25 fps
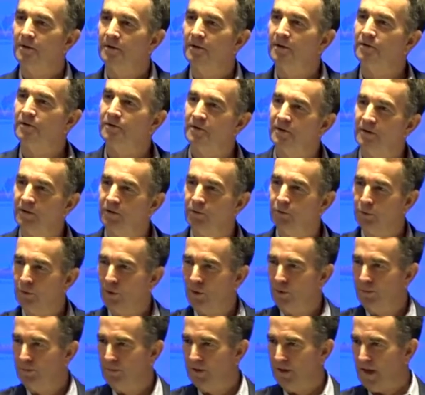you, this
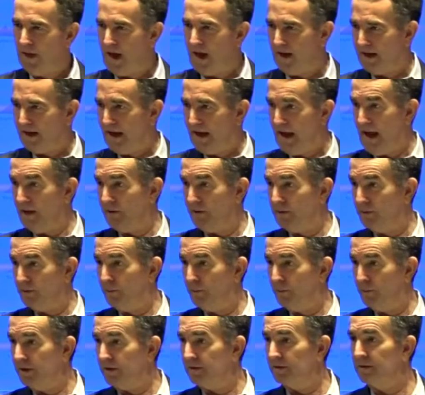group that I gathered
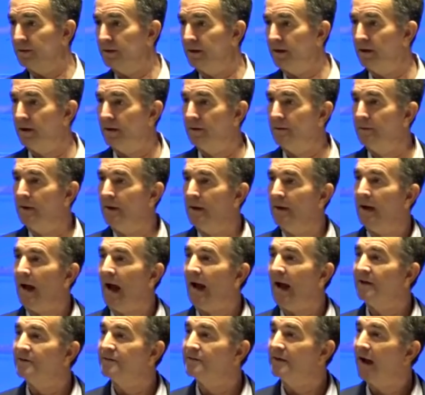with,
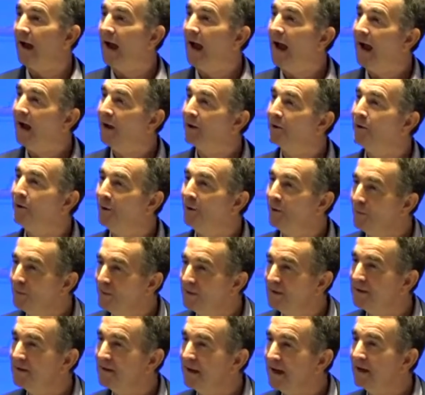I said, how long will
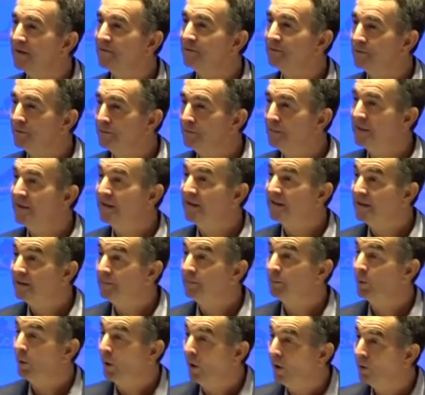it take for me to
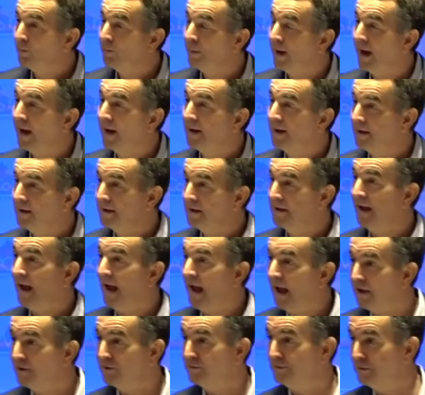get broadband in
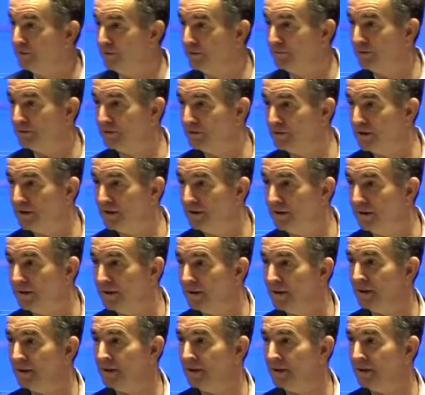Cashville, Virginia?